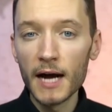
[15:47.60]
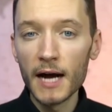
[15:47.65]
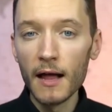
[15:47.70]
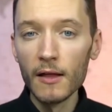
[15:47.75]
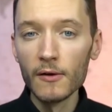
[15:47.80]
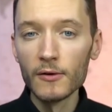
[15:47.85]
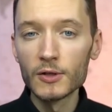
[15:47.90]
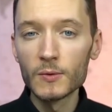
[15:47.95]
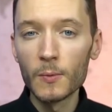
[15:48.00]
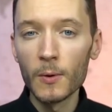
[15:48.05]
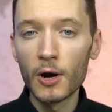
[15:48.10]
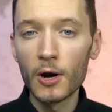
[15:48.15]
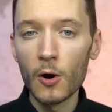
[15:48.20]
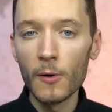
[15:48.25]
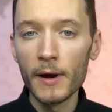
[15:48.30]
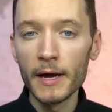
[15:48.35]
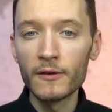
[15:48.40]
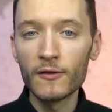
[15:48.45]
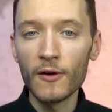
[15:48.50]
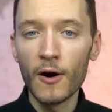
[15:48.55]
of dollars were
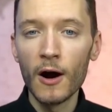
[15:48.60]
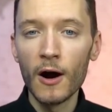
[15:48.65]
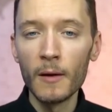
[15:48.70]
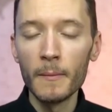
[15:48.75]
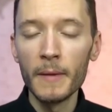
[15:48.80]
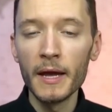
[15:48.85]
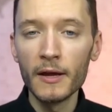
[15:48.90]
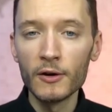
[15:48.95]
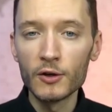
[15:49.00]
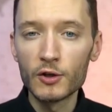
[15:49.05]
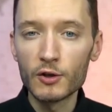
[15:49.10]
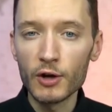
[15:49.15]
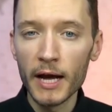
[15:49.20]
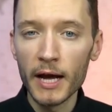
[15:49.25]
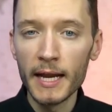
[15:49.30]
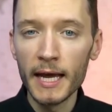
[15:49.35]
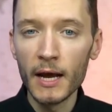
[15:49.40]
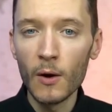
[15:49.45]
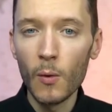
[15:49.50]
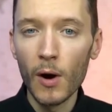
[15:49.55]
going to arming and
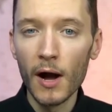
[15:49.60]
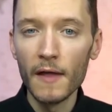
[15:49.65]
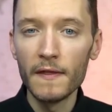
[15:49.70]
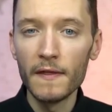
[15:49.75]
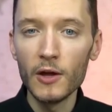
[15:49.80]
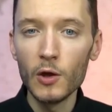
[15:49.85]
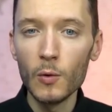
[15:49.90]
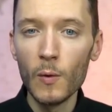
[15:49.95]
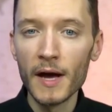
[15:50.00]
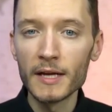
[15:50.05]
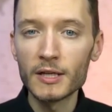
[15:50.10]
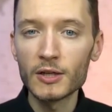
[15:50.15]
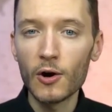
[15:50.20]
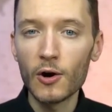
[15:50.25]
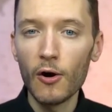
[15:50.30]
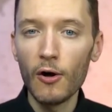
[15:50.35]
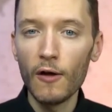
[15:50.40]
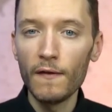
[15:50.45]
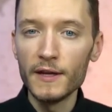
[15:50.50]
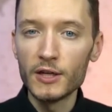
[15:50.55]
training what the U.S.
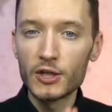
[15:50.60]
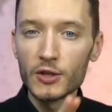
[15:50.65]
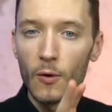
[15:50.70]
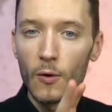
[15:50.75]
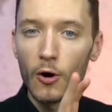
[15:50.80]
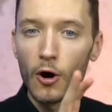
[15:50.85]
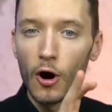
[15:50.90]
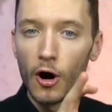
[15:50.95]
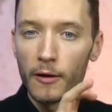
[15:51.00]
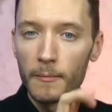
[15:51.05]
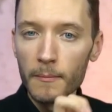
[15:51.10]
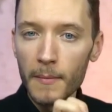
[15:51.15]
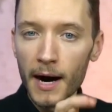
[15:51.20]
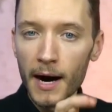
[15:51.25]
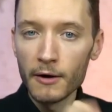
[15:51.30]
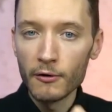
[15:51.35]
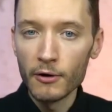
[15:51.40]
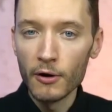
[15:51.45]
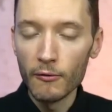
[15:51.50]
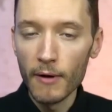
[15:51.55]
called the so-called
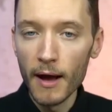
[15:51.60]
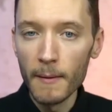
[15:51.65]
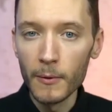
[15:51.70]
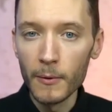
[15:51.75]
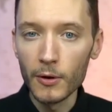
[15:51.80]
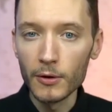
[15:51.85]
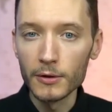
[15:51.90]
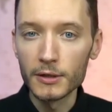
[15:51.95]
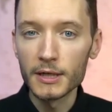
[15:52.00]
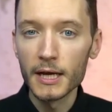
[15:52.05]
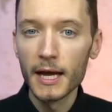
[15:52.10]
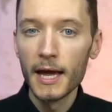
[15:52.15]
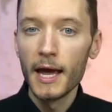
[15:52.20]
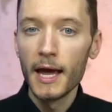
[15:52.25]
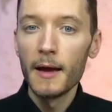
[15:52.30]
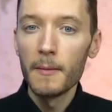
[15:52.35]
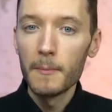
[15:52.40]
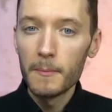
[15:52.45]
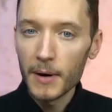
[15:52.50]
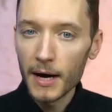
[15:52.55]
moderate rebels.
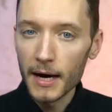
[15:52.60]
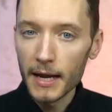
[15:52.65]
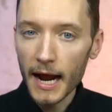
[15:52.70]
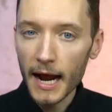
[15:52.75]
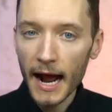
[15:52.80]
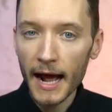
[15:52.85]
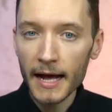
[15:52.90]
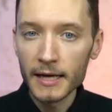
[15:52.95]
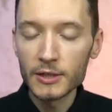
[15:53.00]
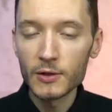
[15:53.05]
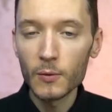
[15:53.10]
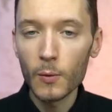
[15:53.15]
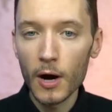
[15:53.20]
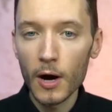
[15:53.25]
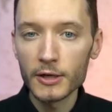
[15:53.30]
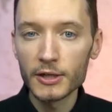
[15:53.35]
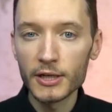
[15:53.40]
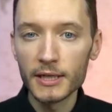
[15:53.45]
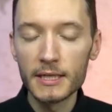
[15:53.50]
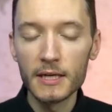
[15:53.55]
But as the
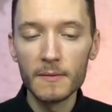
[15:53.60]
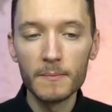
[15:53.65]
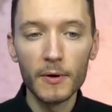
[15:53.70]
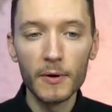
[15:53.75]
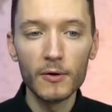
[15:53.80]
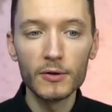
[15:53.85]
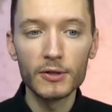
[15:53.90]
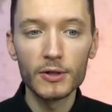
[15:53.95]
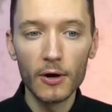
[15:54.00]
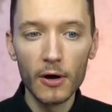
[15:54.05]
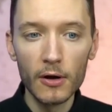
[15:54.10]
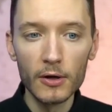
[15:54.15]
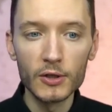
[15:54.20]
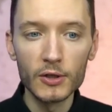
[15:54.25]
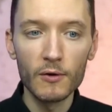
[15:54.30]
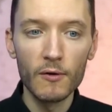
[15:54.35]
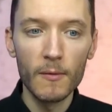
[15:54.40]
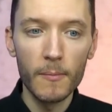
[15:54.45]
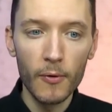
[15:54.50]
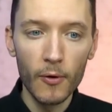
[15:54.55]
Washington Post
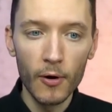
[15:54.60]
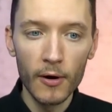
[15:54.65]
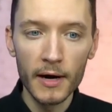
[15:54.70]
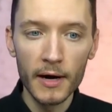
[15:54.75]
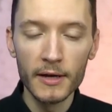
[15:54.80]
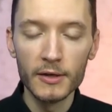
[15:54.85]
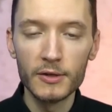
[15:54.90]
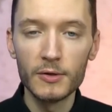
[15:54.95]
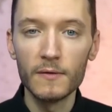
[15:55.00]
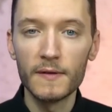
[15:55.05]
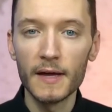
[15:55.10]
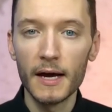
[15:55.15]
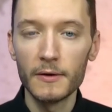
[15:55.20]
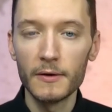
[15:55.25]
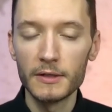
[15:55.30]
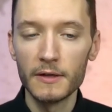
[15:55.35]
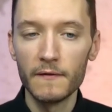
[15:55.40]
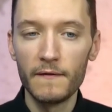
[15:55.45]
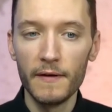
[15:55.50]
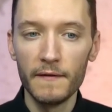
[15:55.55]
also reported in
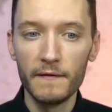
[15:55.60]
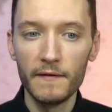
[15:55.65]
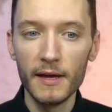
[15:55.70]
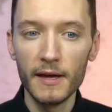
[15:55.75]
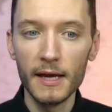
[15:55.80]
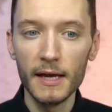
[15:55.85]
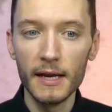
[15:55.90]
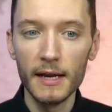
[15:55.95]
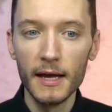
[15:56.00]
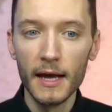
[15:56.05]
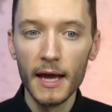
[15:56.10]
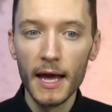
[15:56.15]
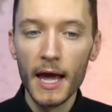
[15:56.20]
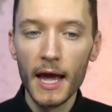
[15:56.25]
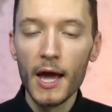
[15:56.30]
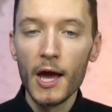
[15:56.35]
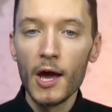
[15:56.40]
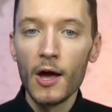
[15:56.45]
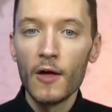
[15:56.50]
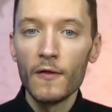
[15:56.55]
2015,
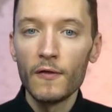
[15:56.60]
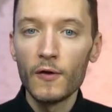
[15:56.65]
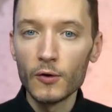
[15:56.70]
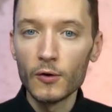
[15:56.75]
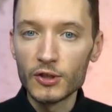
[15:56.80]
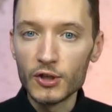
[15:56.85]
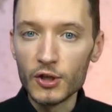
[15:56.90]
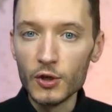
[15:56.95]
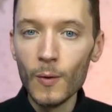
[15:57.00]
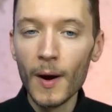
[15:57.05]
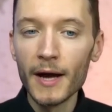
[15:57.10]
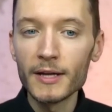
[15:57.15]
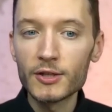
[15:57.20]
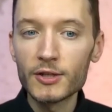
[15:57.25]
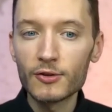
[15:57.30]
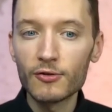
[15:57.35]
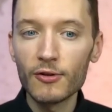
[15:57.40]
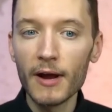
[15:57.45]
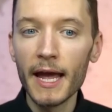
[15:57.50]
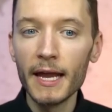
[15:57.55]
those
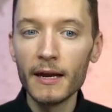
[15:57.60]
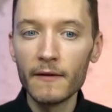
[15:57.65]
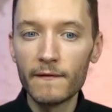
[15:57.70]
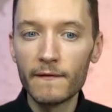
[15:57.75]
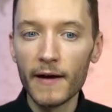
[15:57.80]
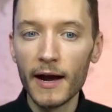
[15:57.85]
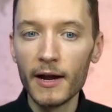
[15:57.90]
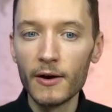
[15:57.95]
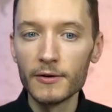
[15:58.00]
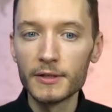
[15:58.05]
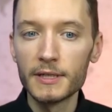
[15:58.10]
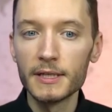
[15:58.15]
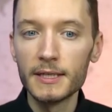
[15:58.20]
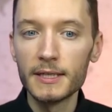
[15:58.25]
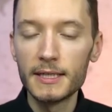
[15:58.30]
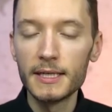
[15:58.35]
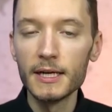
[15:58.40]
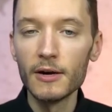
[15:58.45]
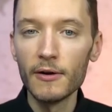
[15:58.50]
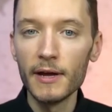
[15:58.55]
U.S.-trained fighters in
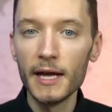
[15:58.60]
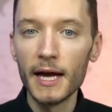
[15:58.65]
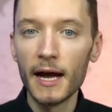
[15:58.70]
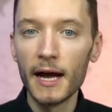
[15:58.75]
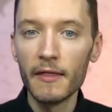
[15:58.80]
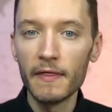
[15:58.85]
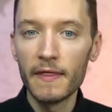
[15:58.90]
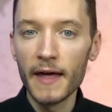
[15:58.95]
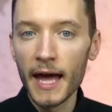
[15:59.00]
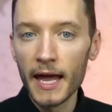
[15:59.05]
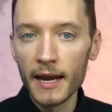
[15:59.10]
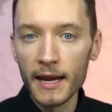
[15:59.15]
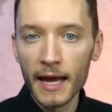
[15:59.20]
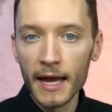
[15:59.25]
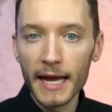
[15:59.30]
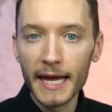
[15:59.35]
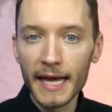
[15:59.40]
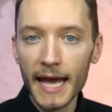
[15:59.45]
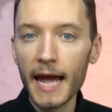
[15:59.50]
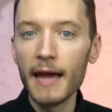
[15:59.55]
Syria
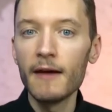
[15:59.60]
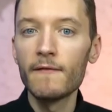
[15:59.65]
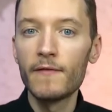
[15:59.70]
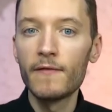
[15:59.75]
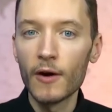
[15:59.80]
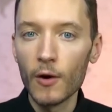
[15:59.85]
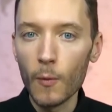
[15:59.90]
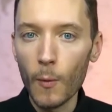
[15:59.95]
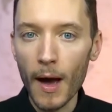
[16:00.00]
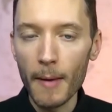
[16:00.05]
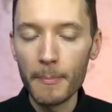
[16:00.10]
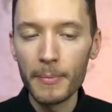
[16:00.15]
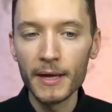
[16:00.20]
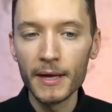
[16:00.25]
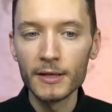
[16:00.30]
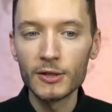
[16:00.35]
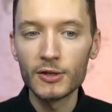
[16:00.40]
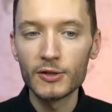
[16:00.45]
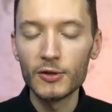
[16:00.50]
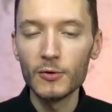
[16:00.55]
then gave their
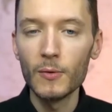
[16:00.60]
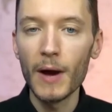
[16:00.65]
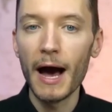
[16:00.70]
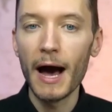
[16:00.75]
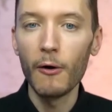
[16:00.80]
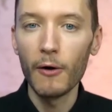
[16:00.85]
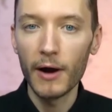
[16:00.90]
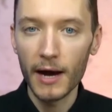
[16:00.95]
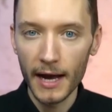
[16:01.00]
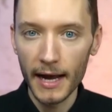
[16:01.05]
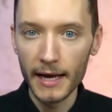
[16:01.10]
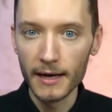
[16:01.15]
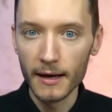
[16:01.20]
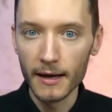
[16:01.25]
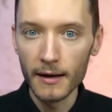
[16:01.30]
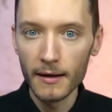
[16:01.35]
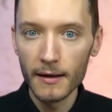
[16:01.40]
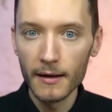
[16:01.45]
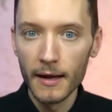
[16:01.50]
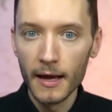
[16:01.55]
weapons to
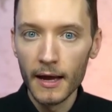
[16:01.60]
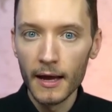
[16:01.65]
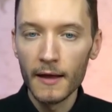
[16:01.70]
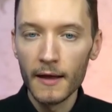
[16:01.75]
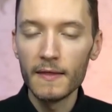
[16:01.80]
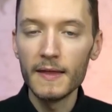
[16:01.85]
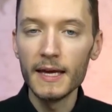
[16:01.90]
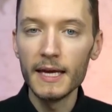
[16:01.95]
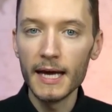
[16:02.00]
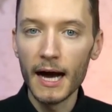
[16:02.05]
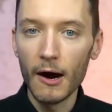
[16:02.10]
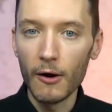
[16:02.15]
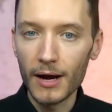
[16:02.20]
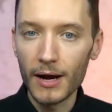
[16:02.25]
Al-Qaeda. The